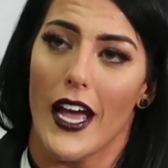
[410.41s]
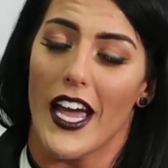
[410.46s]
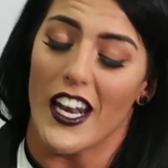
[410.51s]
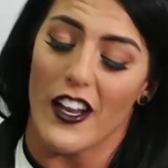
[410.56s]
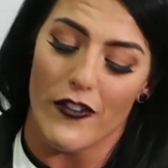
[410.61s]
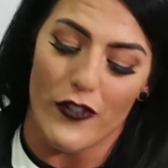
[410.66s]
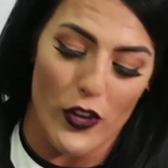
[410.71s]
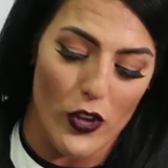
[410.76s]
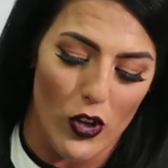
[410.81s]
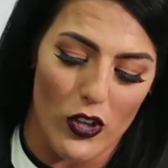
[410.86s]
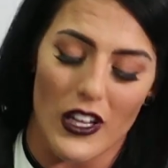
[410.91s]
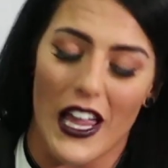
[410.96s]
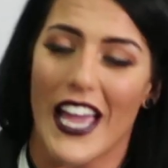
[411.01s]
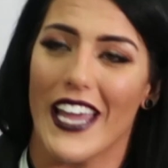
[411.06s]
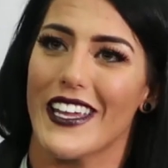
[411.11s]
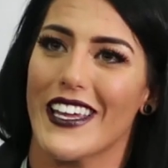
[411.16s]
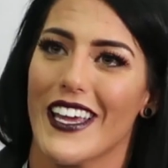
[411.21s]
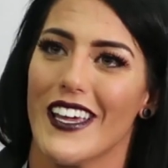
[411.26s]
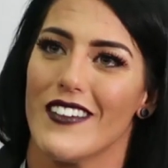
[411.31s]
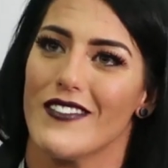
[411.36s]
And if you don't
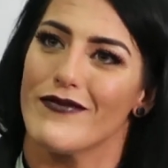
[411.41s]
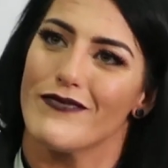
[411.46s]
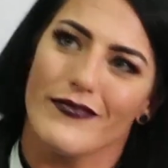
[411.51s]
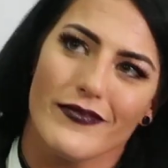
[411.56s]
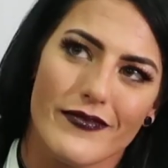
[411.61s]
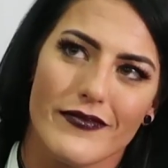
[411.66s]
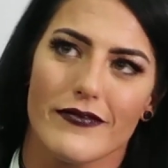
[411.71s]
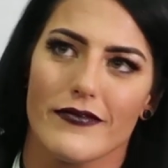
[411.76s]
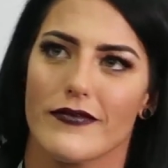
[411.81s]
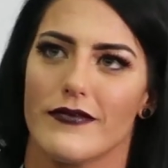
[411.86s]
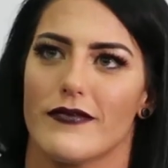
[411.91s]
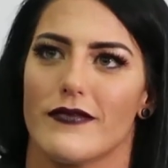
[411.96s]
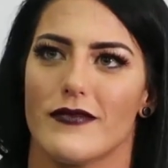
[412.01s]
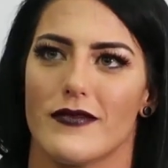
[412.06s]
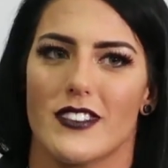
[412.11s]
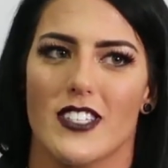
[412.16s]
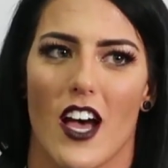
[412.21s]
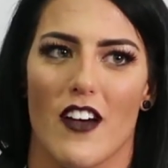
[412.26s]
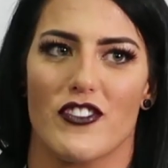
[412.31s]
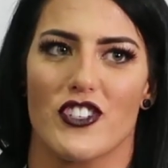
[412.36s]
like it,
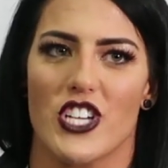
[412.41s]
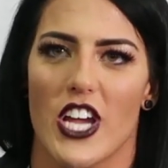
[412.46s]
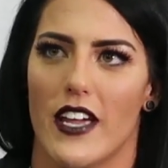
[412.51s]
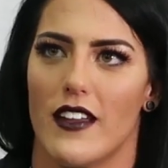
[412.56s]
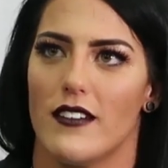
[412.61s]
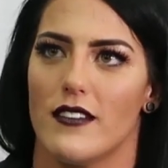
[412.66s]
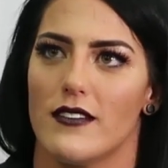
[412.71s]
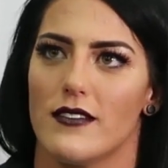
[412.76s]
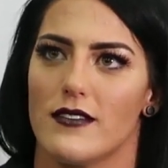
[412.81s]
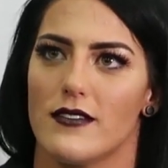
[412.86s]
tough shit.